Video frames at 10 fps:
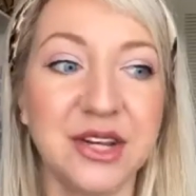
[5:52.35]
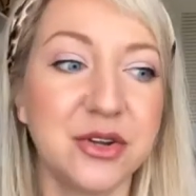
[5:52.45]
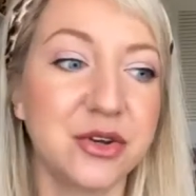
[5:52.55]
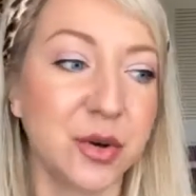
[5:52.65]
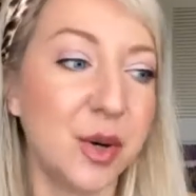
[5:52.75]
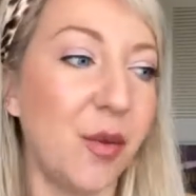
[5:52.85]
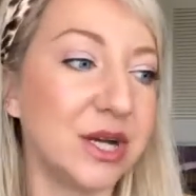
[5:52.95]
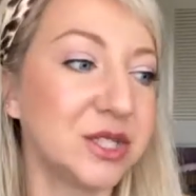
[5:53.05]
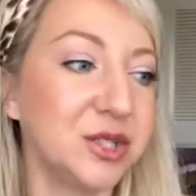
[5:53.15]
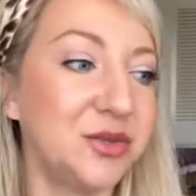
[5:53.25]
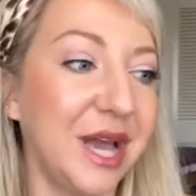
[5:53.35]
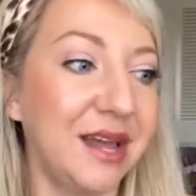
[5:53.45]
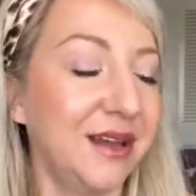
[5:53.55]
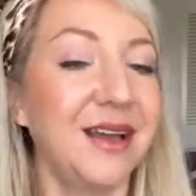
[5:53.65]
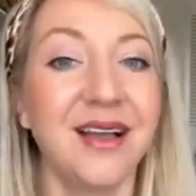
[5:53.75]
You know, you're gonna want to
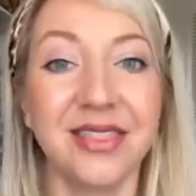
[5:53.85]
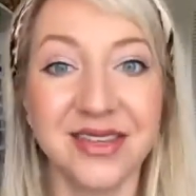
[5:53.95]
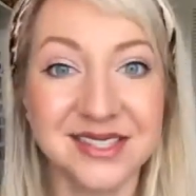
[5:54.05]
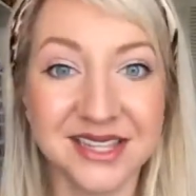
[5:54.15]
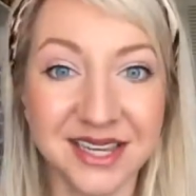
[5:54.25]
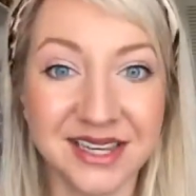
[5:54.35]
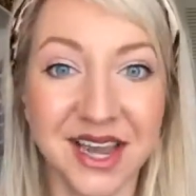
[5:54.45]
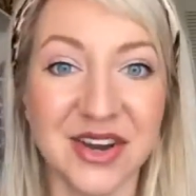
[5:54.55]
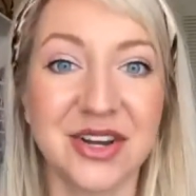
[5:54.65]
get the skincare,